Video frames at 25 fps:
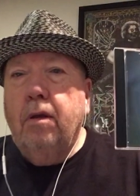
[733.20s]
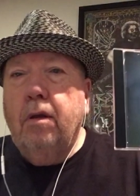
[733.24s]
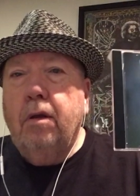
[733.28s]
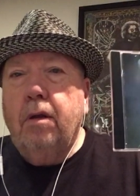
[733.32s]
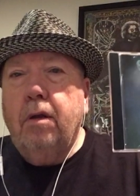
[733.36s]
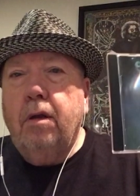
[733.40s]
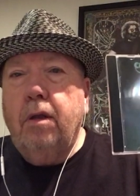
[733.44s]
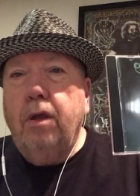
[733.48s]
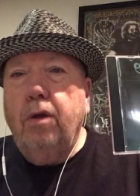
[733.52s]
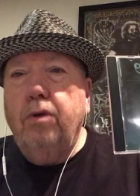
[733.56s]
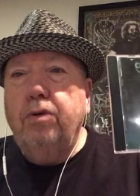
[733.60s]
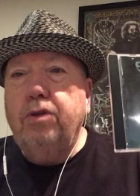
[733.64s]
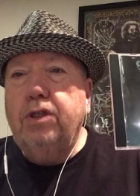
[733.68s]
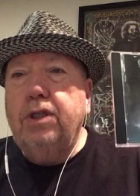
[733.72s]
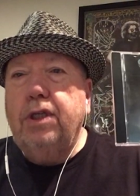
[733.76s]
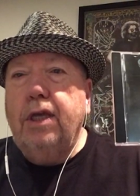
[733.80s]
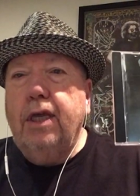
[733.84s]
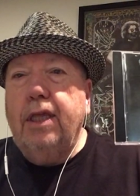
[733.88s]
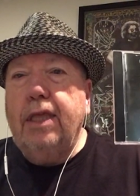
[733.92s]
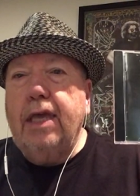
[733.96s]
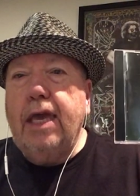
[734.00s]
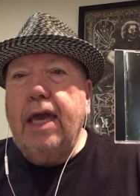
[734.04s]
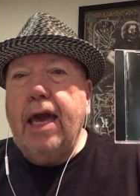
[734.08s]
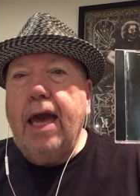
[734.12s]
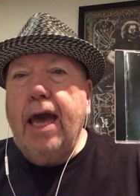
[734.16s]
Close
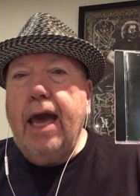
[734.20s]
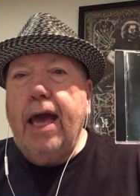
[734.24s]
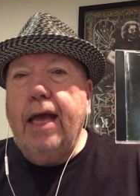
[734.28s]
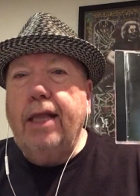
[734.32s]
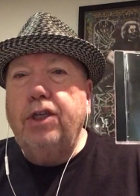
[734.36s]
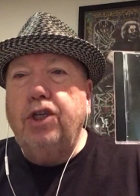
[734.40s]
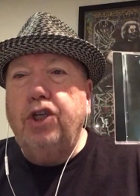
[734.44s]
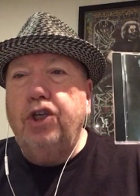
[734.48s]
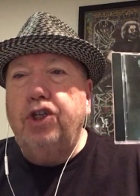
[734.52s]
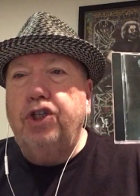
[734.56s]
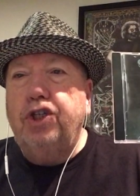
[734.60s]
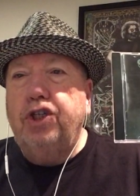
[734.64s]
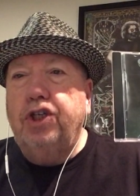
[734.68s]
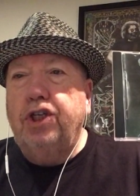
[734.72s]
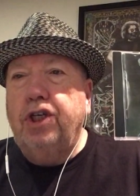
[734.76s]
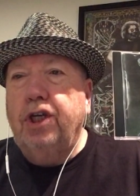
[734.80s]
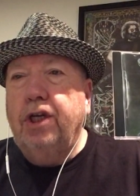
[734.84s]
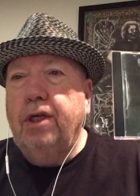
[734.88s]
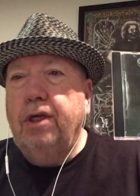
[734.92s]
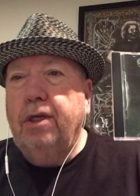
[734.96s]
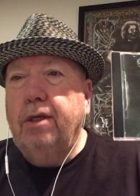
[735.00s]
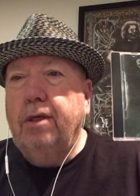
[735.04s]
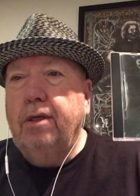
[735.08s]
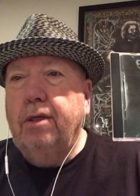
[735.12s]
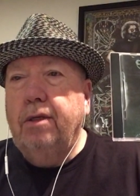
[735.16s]
to the Edge.
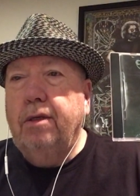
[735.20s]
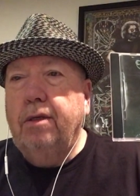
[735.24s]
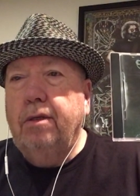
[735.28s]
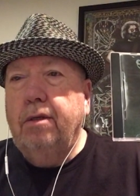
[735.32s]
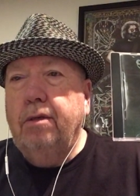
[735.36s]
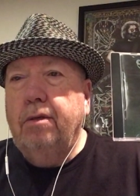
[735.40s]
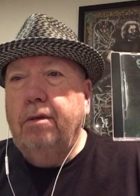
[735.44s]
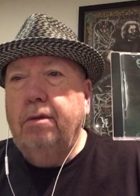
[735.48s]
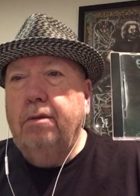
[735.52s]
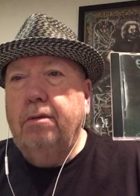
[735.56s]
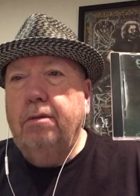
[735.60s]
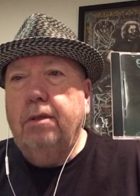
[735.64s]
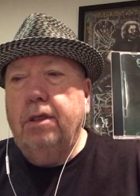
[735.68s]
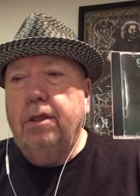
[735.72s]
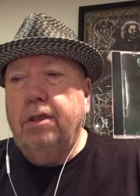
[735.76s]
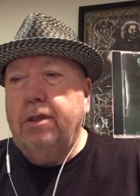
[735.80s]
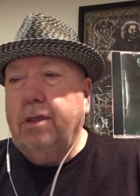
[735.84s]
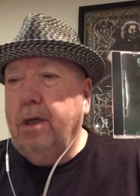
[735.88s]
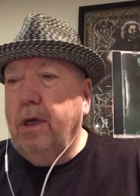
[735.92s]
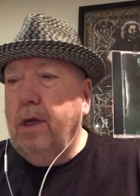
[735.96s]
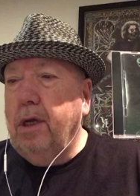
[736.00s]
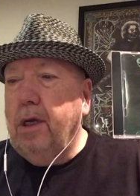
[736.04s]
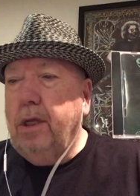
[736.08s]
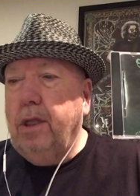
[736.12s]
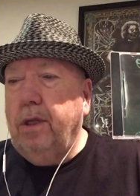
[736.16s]
The
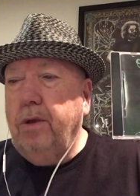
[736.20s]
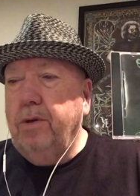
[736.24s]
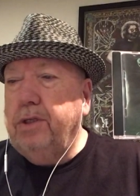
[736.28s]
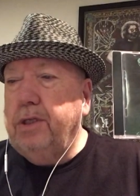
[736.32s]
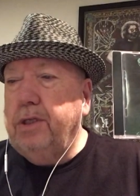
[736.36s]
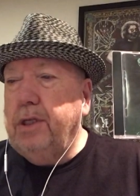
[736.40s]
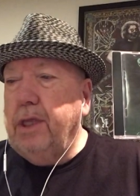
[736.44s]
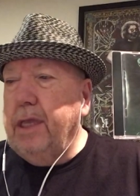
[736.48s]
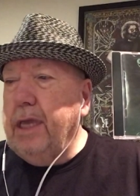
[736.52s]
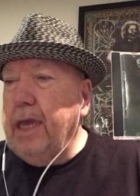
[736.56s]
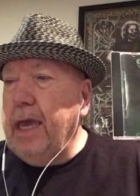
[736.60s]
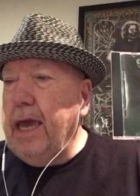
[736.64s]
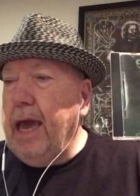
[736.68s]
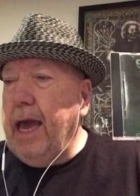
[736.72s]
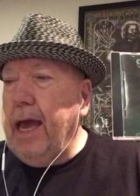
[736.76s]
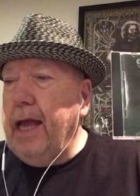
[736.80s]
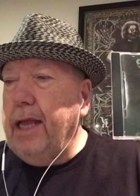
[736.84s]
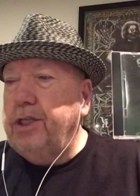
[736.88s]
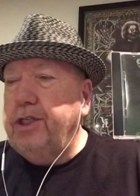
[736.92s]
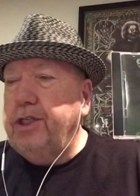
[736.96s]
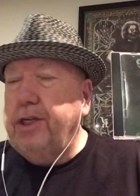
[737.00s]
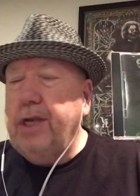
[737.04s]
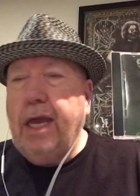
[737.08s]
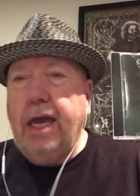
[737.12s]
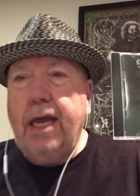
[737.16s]
song Close to the Edge,